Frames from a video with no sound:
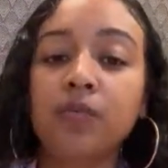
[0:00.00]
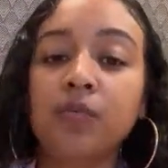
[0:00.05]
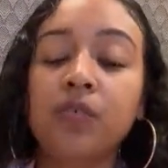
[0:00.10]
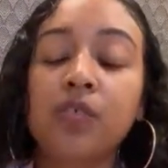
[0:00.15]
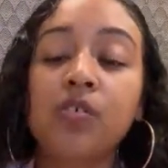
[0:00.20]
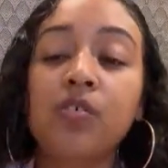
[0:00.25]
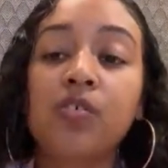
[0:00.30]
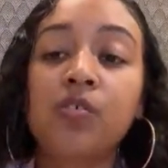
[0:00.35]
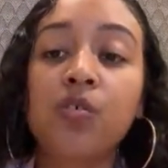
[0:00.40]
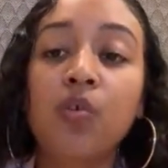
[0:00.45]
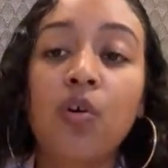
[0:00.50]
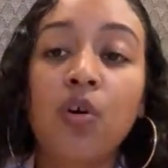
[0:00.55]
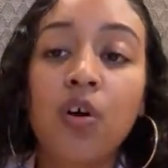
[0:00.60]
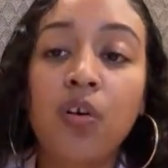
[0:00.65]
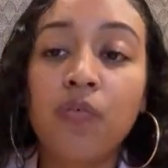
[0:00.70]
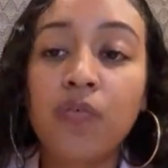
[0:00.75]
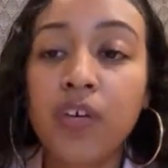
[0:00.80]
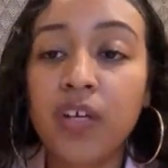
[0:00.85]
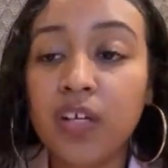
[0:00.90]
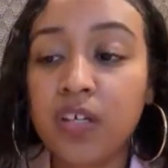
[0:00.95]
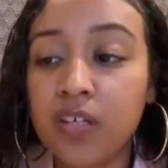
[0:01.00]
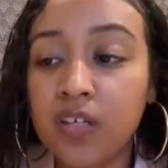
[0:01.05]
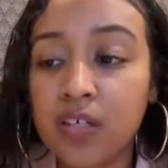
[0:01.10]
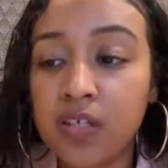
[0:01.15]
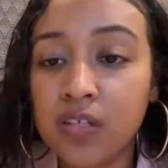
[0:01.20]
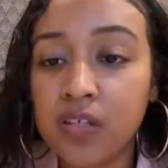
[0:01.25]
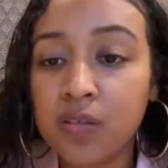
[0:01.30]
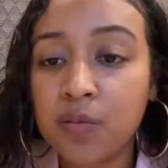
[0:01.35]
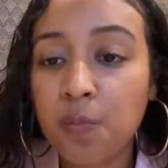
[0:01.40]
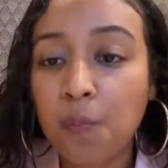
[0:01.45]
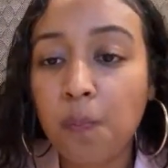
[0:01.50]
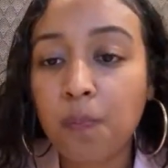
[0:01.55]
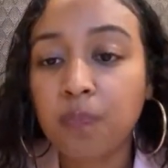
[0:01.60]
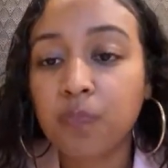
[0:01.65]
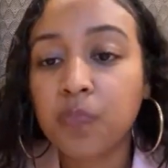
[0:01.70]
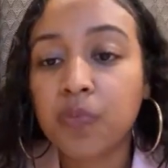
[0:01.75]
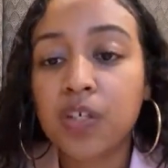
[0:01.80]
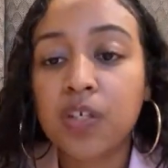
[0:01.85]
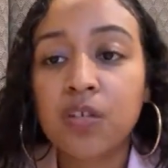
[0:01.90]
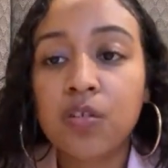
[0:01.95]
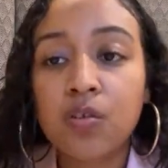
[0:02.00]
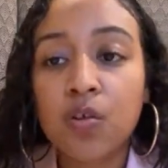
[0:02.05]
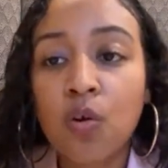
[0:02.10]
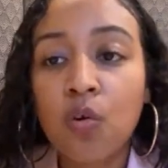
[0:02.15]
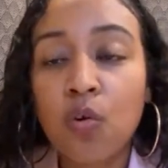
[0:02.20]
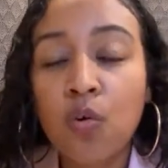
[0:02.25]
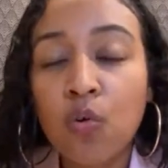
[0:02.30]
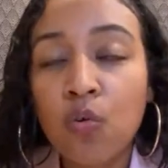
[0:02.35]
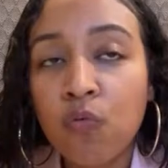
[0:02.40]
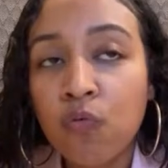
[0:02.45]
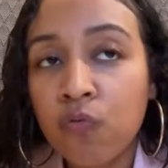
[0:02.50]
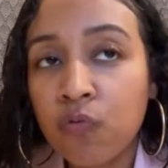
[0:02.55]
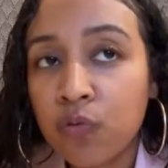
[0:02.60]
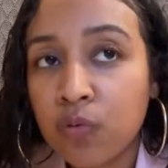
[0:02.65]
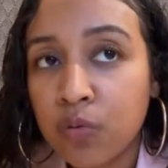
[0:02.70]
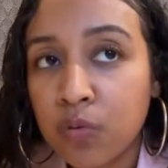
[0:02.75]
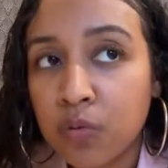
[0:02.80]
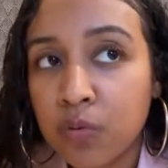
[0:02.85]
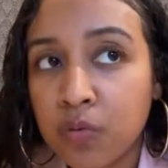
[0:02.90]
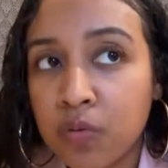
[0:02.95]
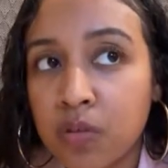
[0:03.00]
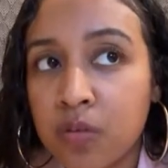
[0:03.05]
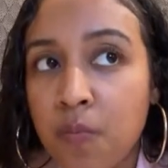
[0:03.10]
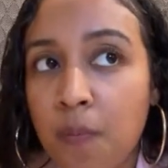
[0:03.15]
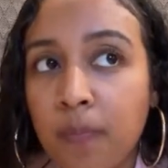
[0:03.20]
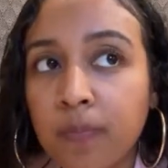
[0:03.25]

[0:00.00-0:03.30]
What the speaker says: because all vegan is whole foods,